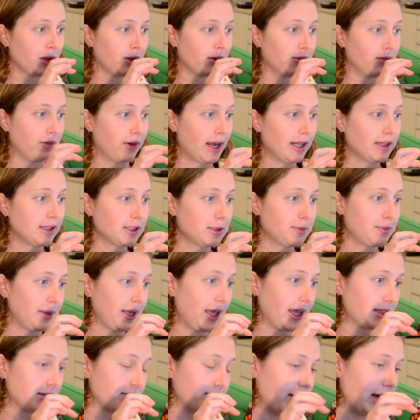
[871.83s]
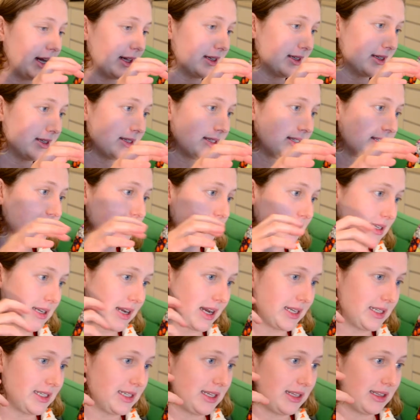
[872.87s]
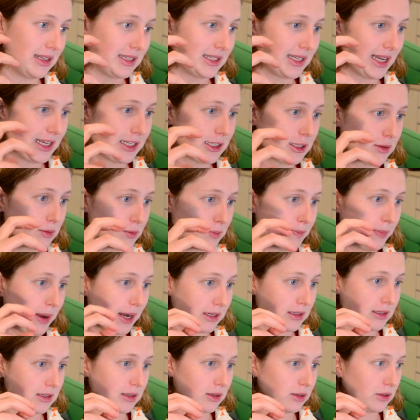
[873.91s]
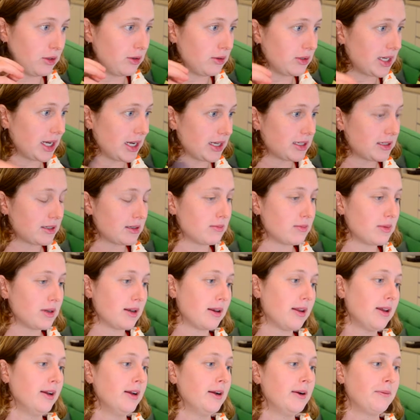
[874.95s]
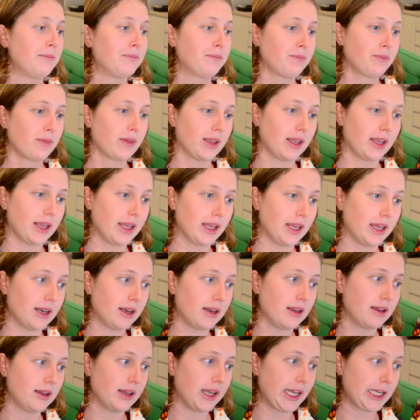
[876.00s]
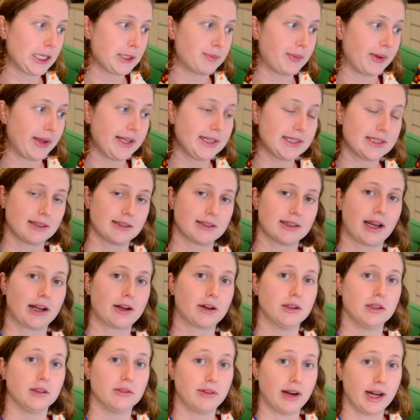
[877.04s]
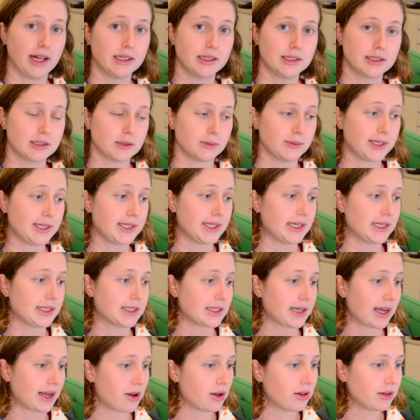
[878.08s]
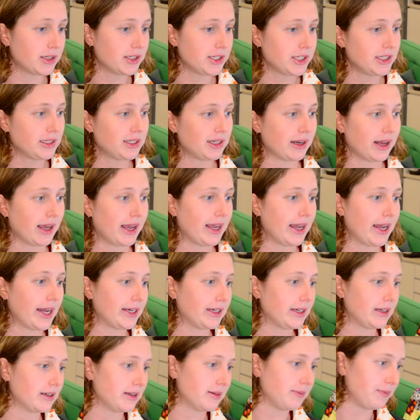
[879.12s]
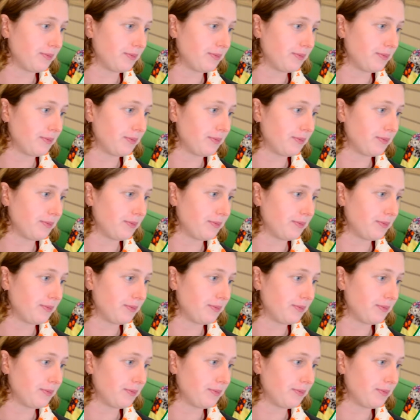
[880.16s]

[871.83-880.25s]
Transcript: Violence begets violence is an idea that dates back to the New Testament. It explains the cycle of violence that we see in psychology today, and it